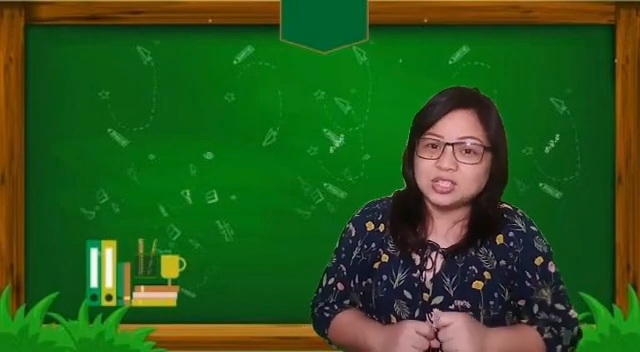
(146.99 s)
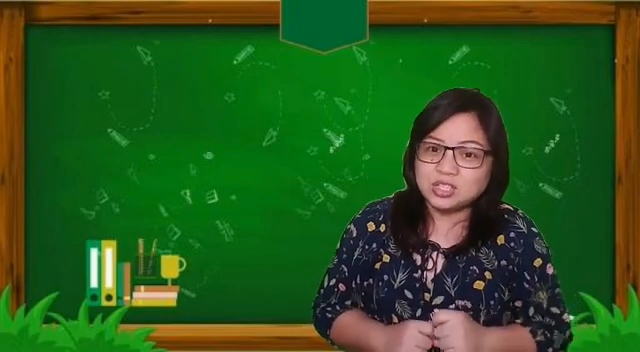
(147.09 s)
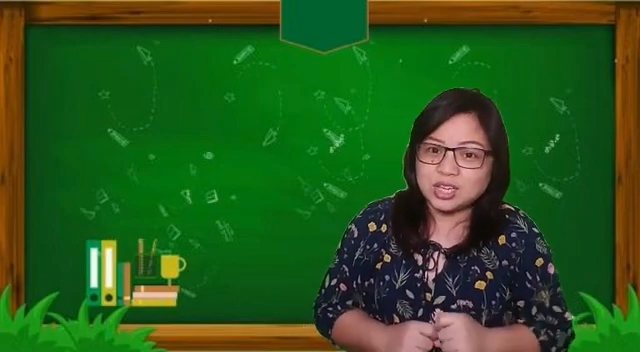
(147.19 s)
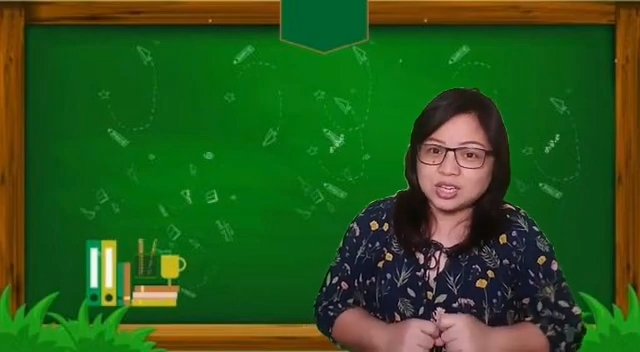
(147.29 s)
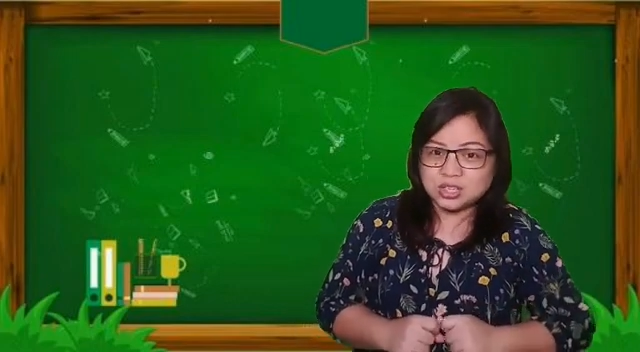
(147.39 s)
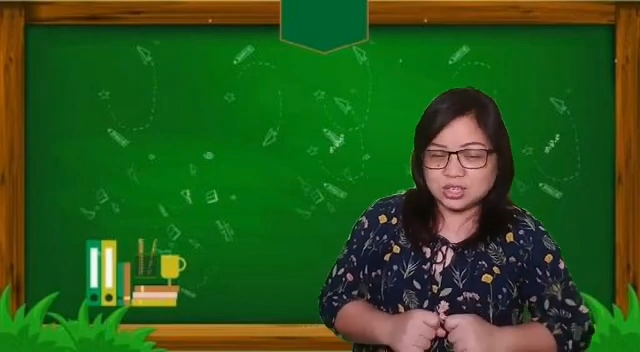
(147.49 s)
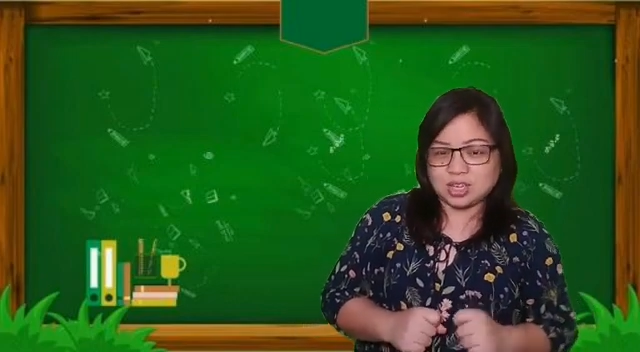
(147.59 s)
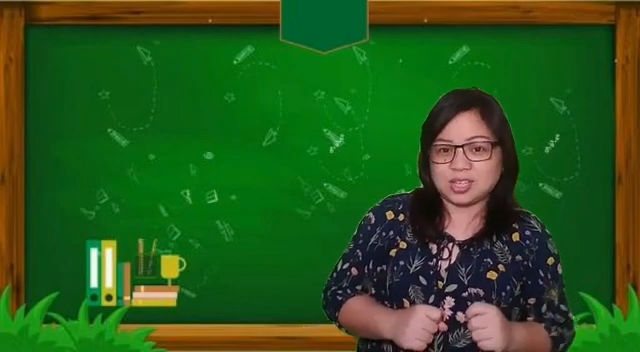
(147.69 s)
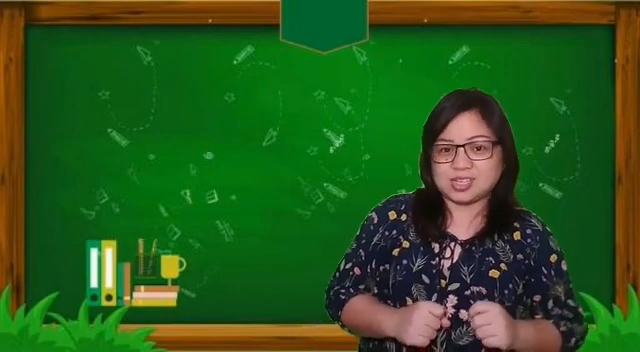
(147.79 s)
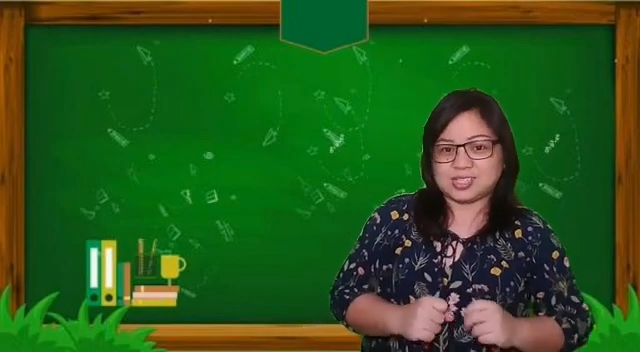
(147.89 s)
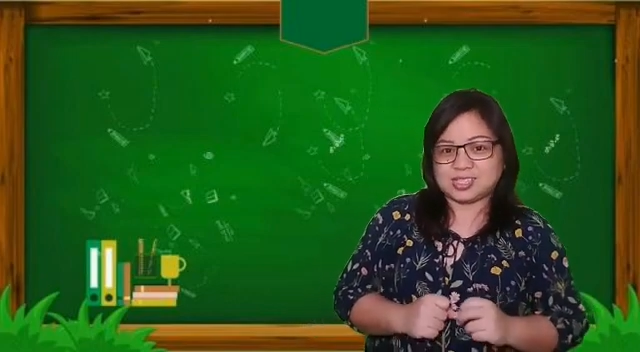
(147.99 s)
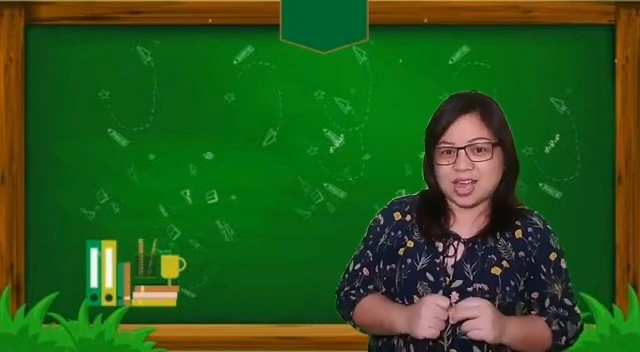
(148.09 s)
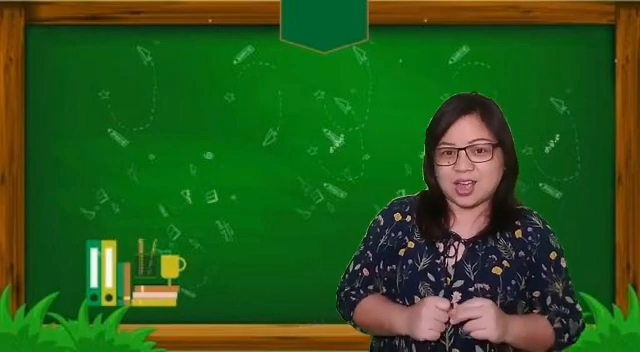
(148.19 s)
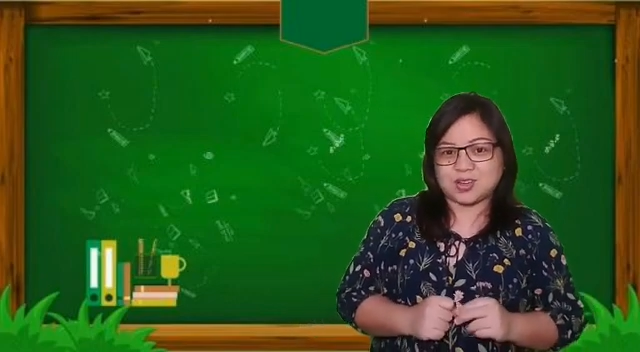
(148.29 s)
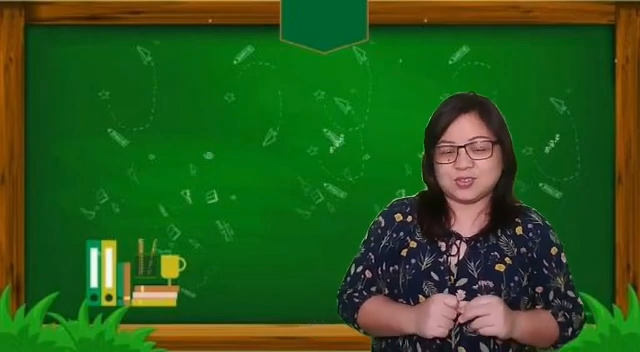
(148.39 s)
j j
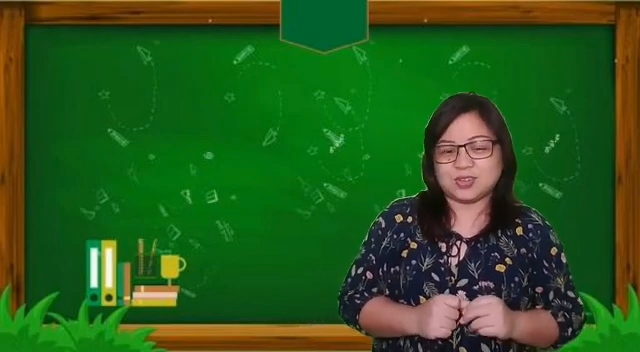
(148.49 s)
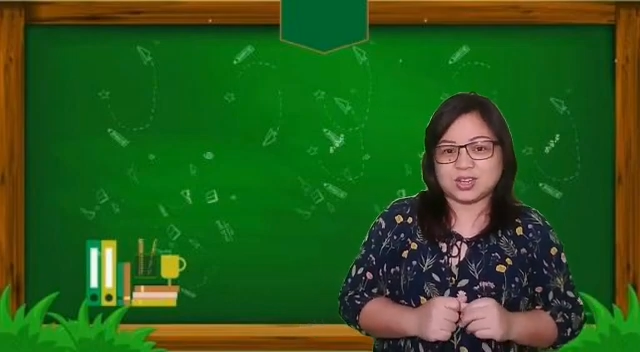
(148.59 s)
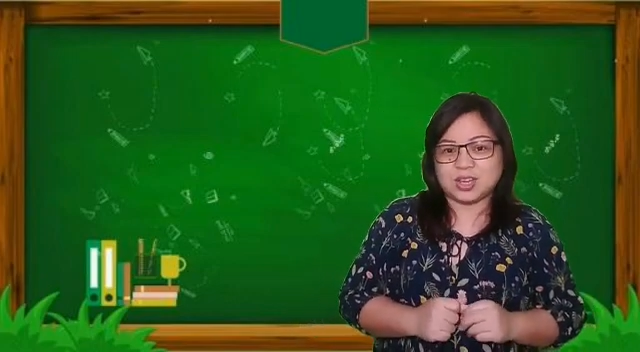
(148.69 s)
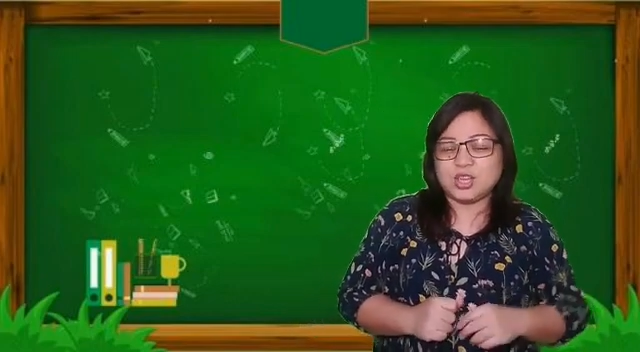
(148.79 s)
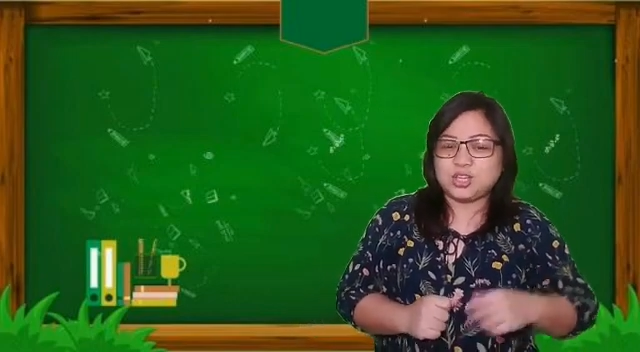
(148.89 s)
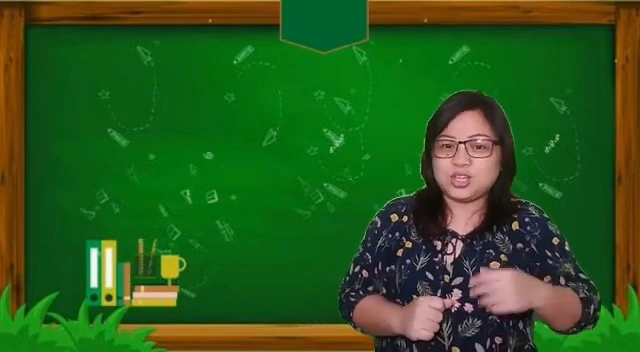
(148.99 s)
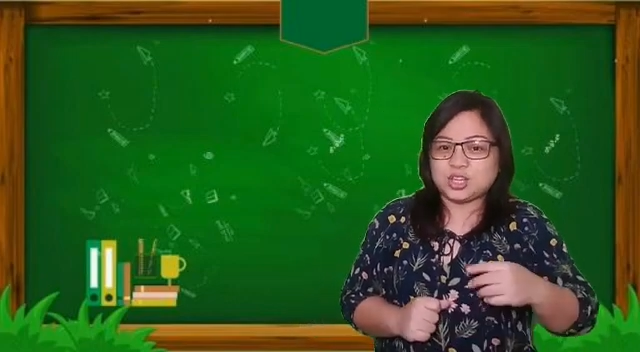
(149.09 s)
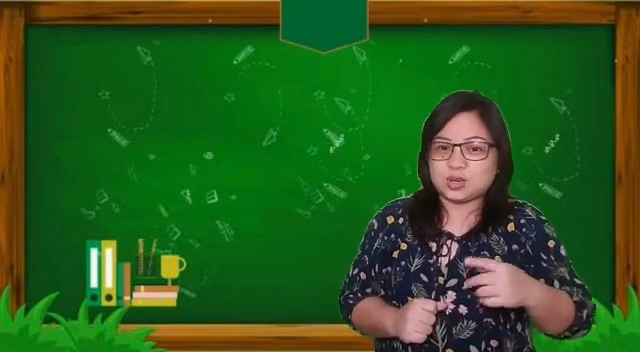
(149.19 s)
sound. You